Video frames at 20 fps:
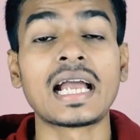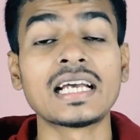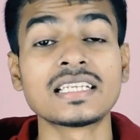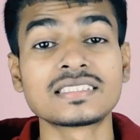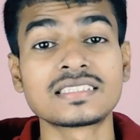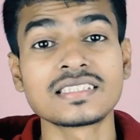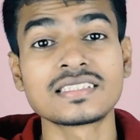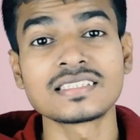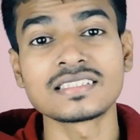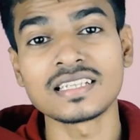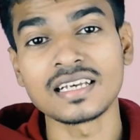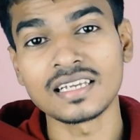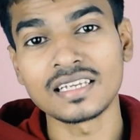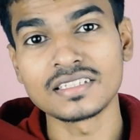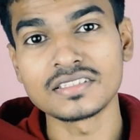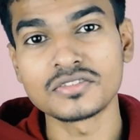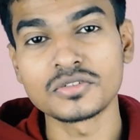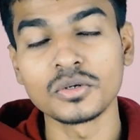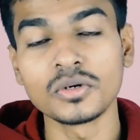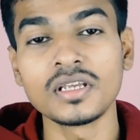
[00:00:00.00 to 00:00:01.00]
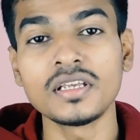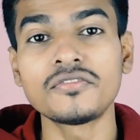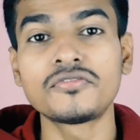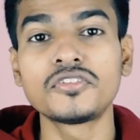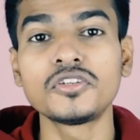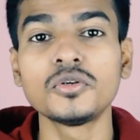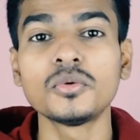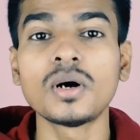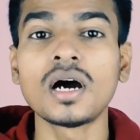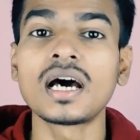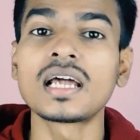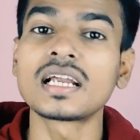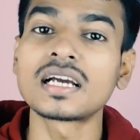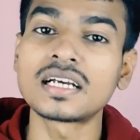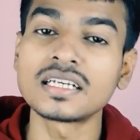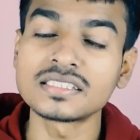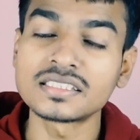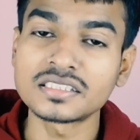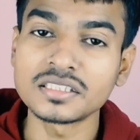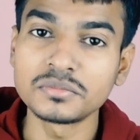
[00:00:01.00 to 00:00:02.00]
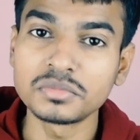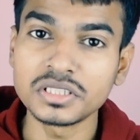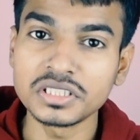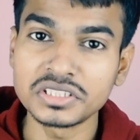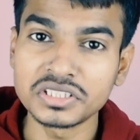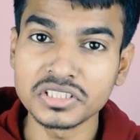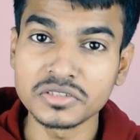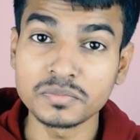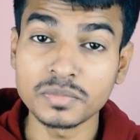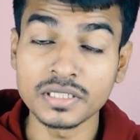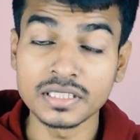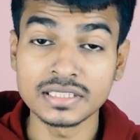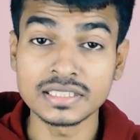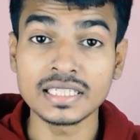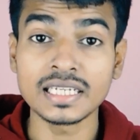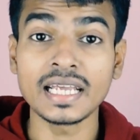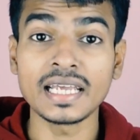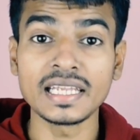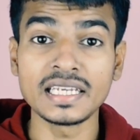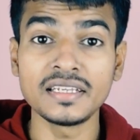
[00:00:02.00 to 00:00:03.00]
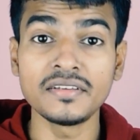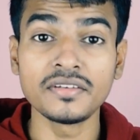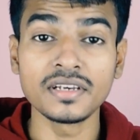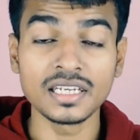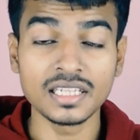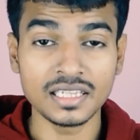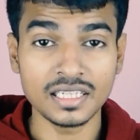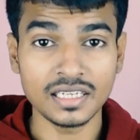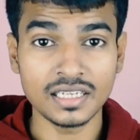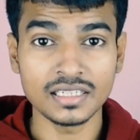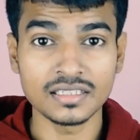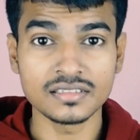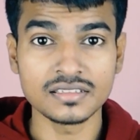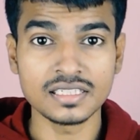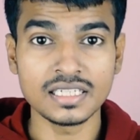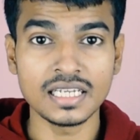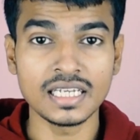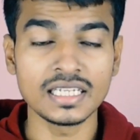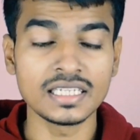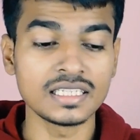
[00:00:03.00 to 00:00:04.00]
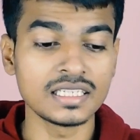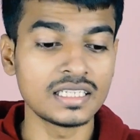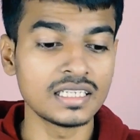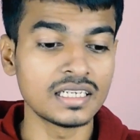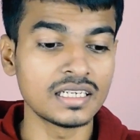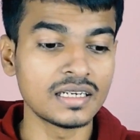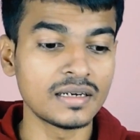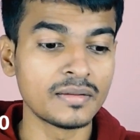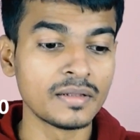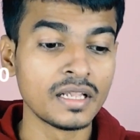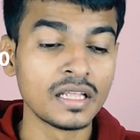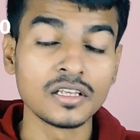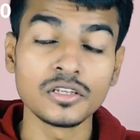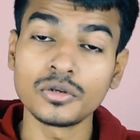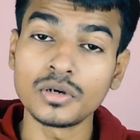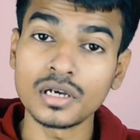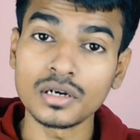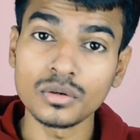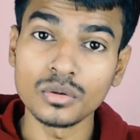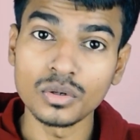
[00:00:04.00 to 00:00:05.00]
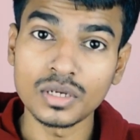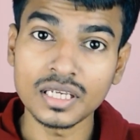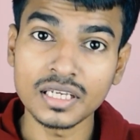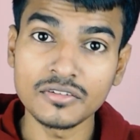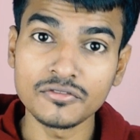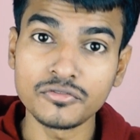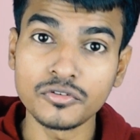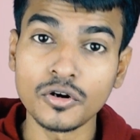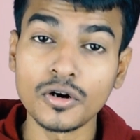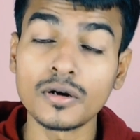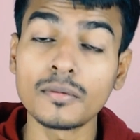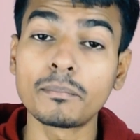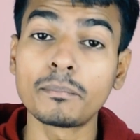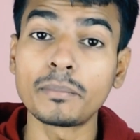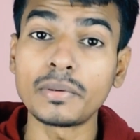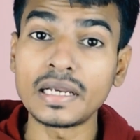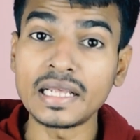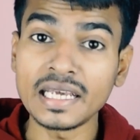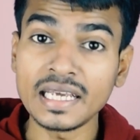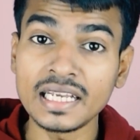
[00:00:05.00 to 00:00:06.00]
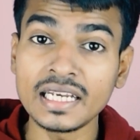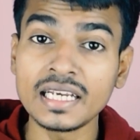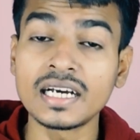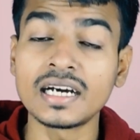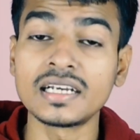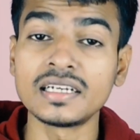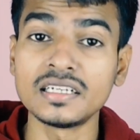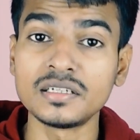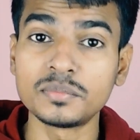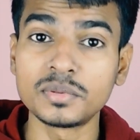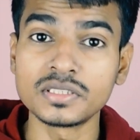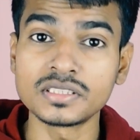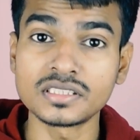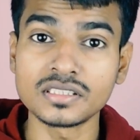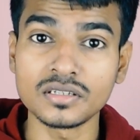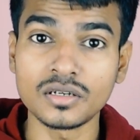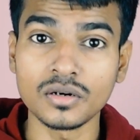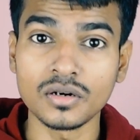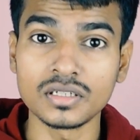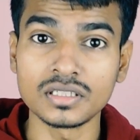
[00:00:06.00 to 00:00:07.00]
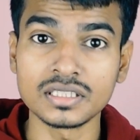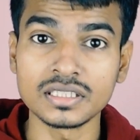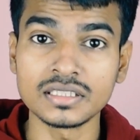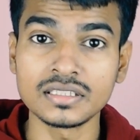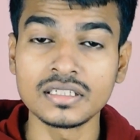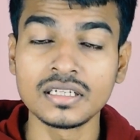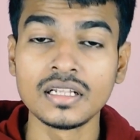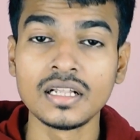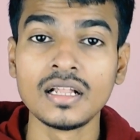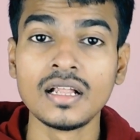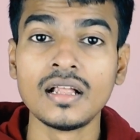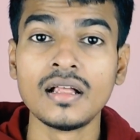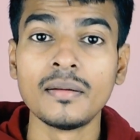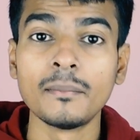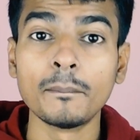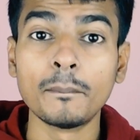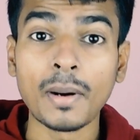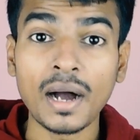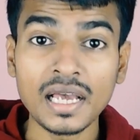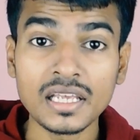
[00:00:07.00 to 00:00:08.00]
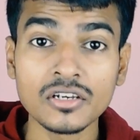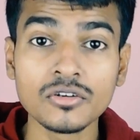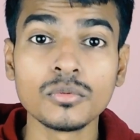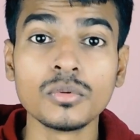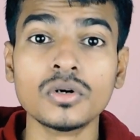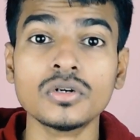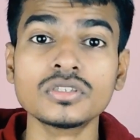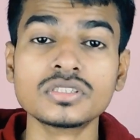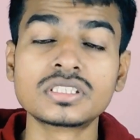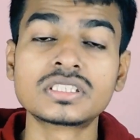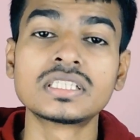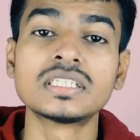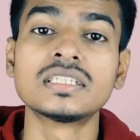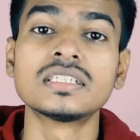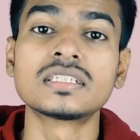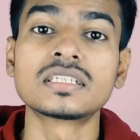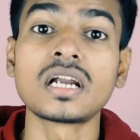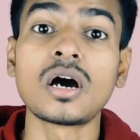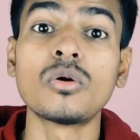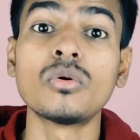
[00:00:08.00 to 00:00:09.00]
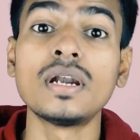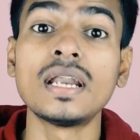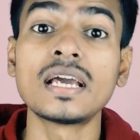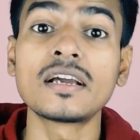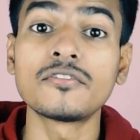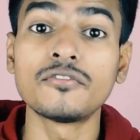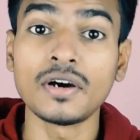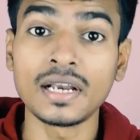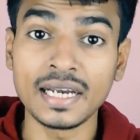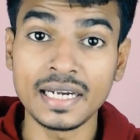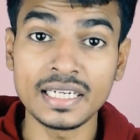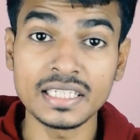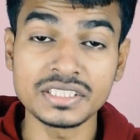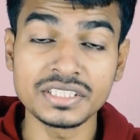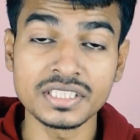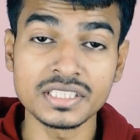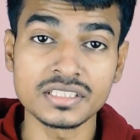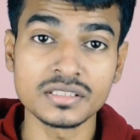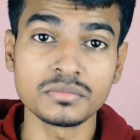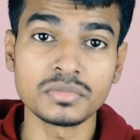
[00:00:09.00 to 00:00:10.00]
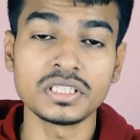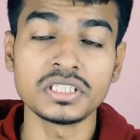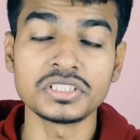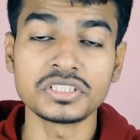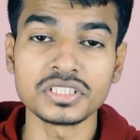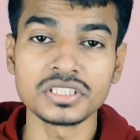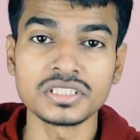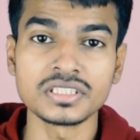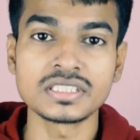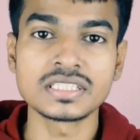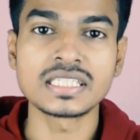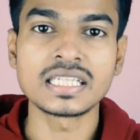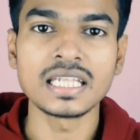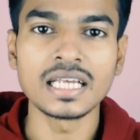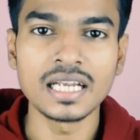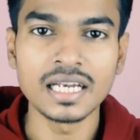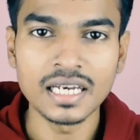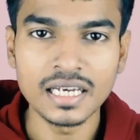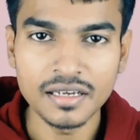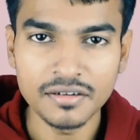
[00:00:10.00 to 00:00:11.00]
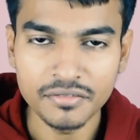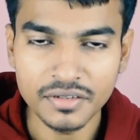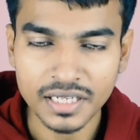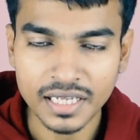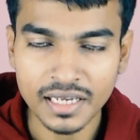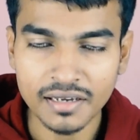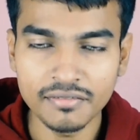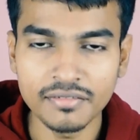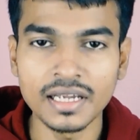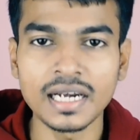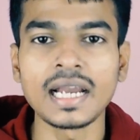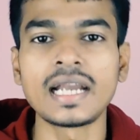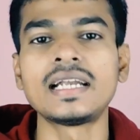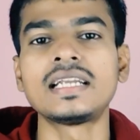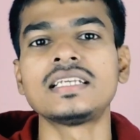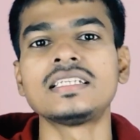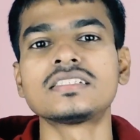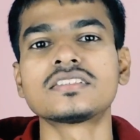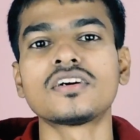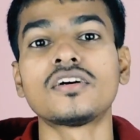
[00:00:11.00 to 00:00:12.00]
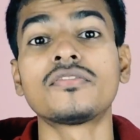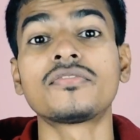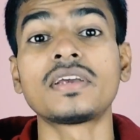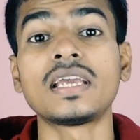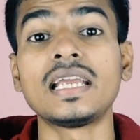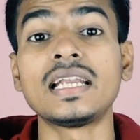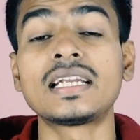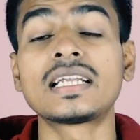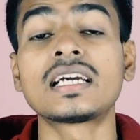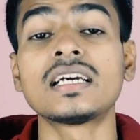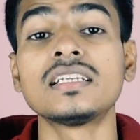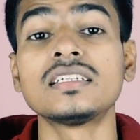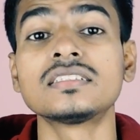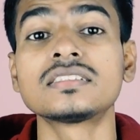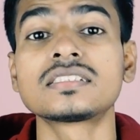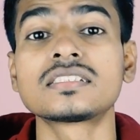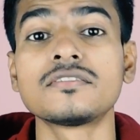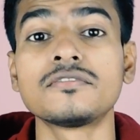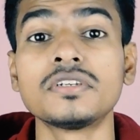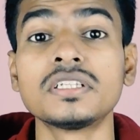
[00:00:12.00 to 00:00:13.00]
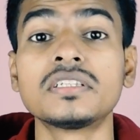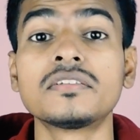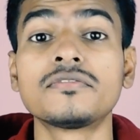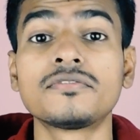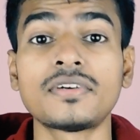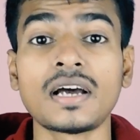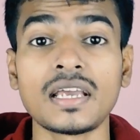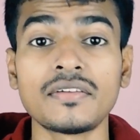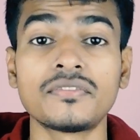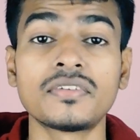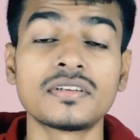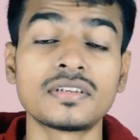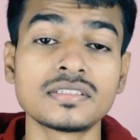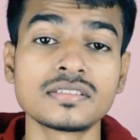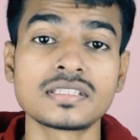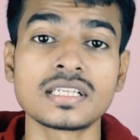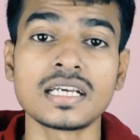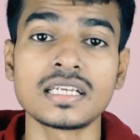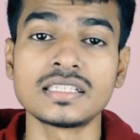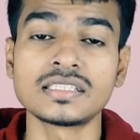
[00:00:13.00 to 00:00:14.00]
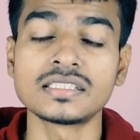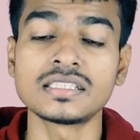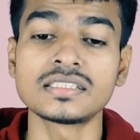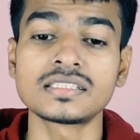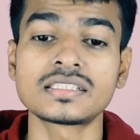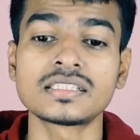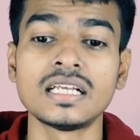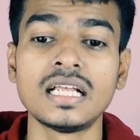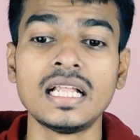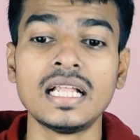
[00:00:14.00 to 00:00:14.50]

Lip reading: guys, this is Ankit. So if you are a custom t-shirt printer anywhere in the country and you are looking for plain 100% cotton biowashed round neck 180 GSM t-shirts, then we have varieties of 8 colors with 5 different sizes.